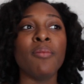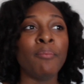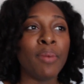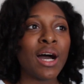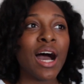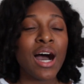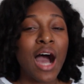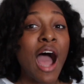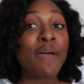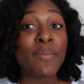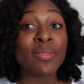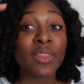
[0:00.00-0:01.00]
but
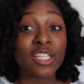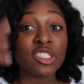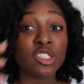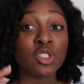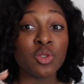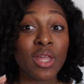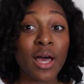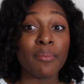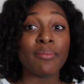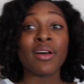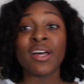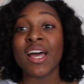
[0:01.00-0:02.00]
I've been listening to
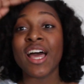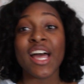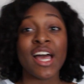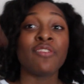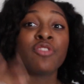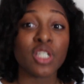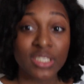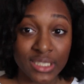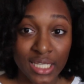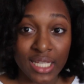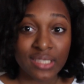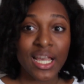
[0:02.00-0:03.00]
them ever
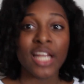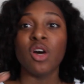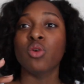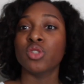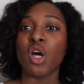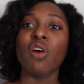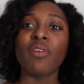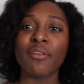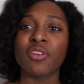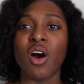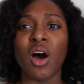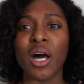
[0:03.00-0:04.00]
since. I don't know if
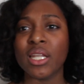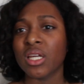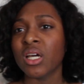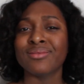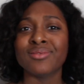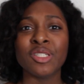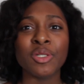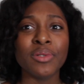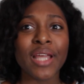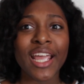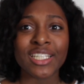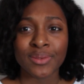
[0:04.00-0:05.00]
I've gone
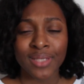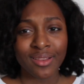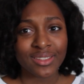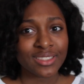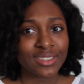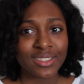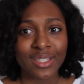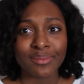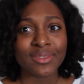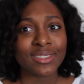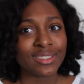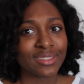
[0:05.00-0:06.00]
two days without listening to
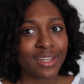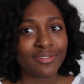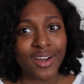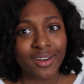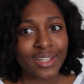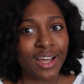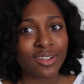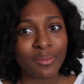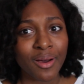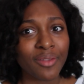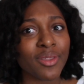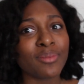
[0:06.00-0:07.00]
them since I found out
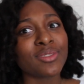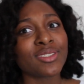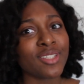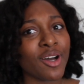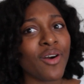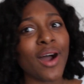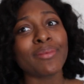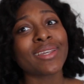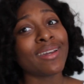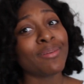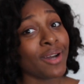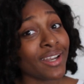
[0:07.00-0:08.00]
about them. So I'm
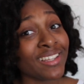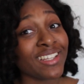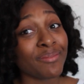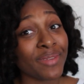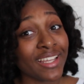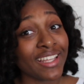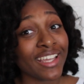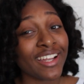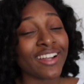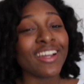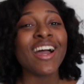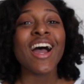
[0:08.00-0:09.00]
putting them in
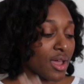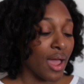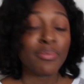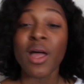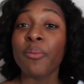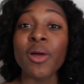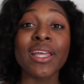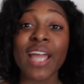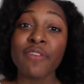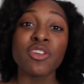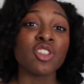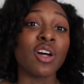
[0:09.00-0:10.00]
here. I'm not
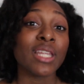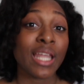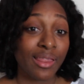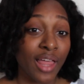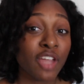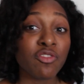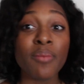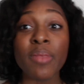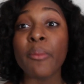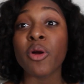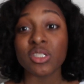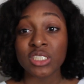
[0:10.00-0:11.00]
putting every song that I like from
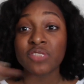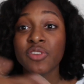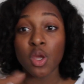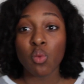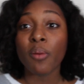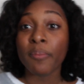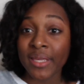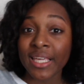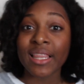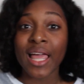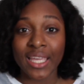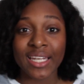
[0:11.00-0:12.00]
them or else this video will
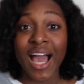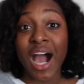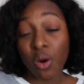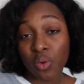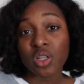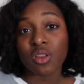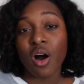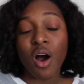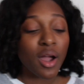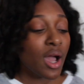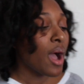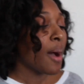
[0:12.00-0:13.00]
be like an hour
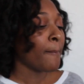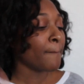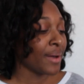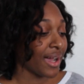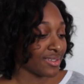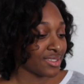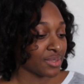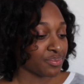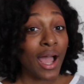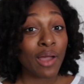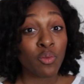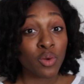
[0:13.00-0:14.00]
long. But
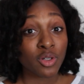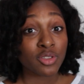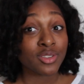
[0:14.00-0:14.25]
I will